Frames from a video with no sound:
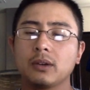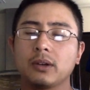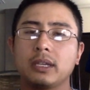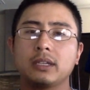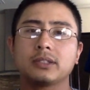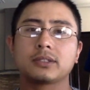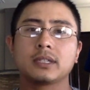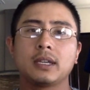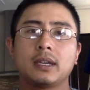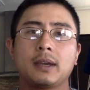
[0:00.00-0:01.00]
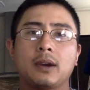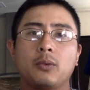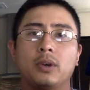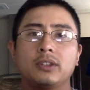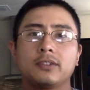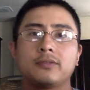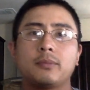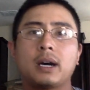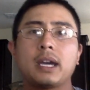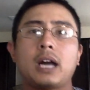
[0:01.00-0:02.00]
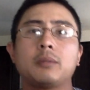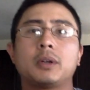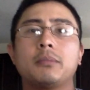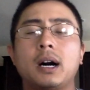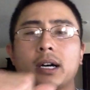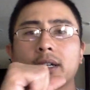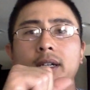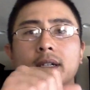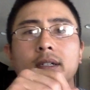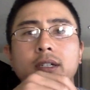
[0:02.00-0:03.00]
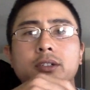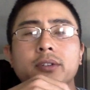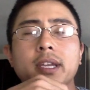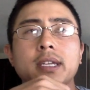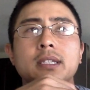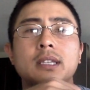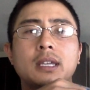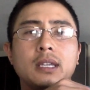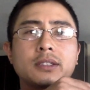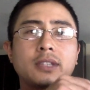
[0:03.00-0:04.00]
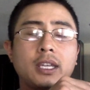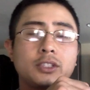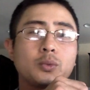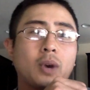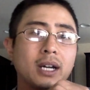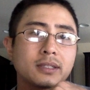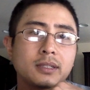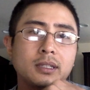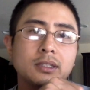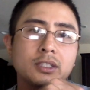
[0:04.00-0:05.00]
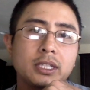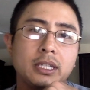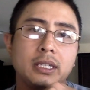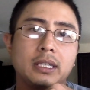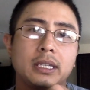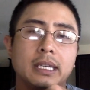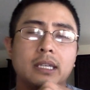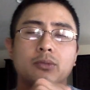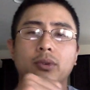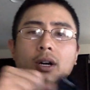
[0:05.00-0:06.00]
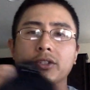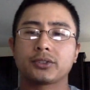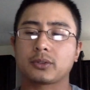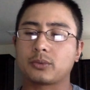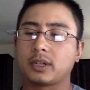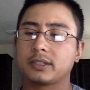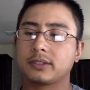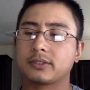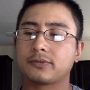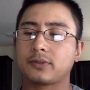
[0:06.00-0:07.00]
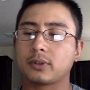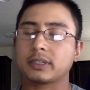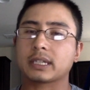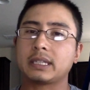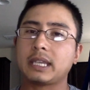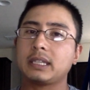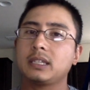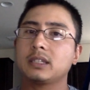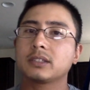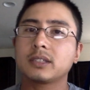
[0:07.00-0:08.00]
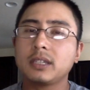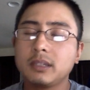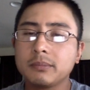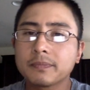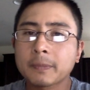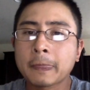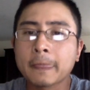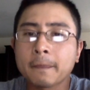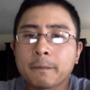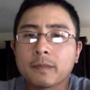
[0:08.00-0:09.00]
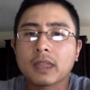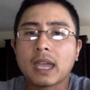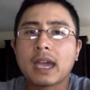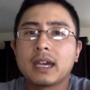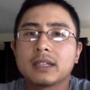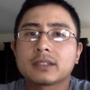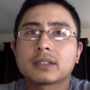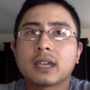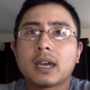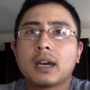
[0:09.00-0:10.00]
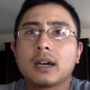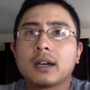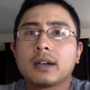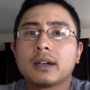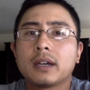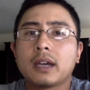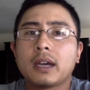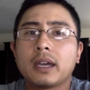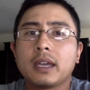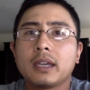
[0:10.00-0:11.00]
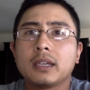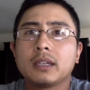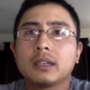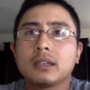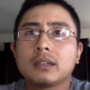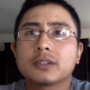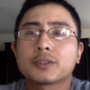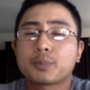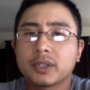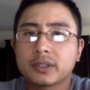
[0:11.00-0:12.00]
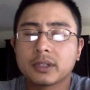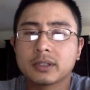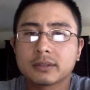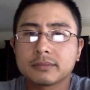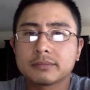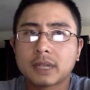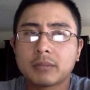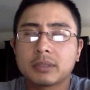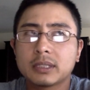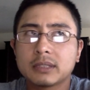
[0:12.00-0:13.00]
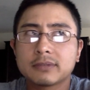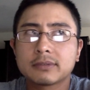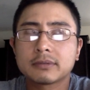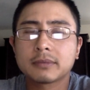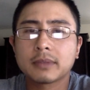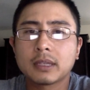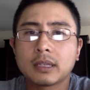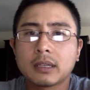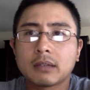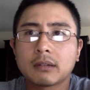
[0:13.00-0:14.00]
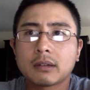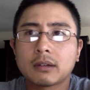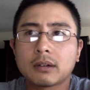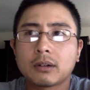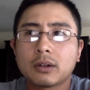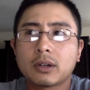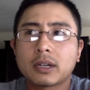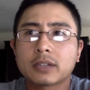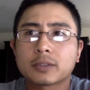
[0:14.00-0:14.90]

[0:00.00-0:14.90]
is one of my alma mater great, Sage Watson. She also runs for the Canadian team as a sprinter, I believe, or a